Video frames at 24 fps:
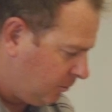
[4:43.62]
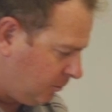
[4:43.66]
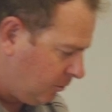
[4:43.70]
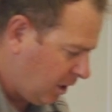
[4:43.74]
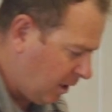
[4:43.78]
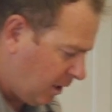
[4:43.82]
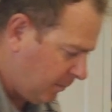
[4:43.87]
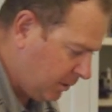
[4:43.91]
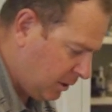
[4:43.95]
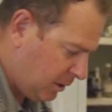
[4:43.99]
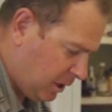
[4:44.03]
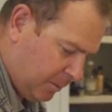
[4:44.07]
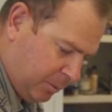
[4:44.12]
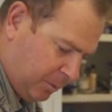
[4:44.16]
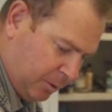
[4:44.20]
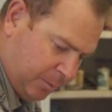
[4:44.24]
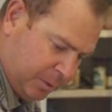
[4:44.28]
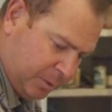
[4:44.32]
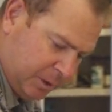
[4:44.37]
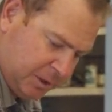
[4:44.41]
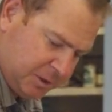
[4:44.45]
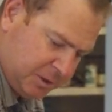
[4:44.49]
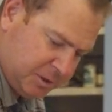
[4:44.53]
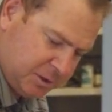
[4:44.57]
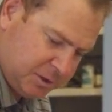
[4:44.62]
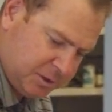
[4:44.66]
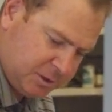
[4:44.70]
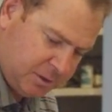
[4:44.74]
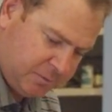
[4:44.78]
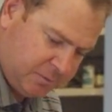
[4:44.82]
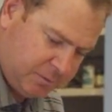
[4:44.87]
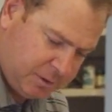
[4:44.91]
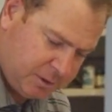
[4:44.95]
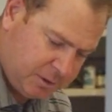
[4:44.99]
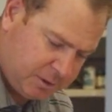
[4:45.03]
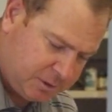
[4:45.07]
grab a couple pieces
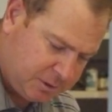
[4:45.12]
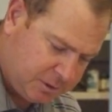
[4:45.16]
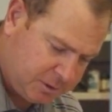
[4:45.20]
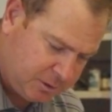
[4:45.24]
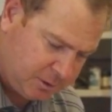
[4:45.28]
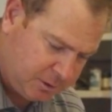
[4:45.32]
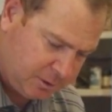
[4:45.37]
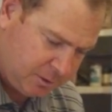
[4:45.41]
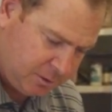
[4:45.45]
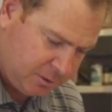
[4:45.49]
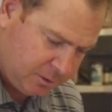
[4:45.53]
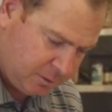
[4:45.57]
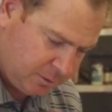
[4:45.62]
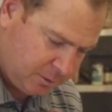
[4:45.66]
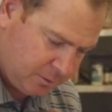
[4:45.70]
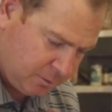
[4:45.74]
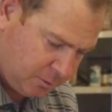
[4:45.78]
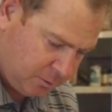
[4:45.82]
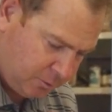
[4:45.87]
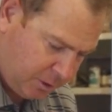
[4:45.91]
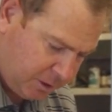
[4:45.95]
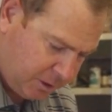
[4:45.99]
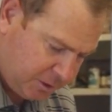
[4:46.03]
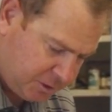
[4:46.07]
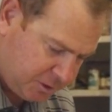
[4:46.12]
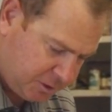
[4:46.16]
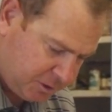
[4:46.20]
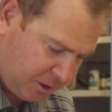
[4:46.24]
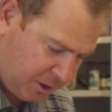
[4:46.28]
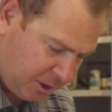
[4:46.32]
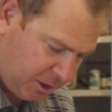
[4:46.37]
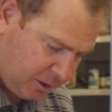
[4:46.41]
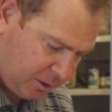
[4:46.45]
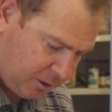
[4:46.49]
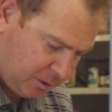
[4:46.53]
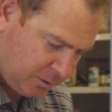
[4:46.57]
of this great
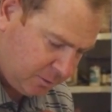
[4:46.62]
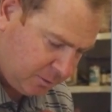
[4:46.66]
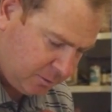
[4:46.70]
steak,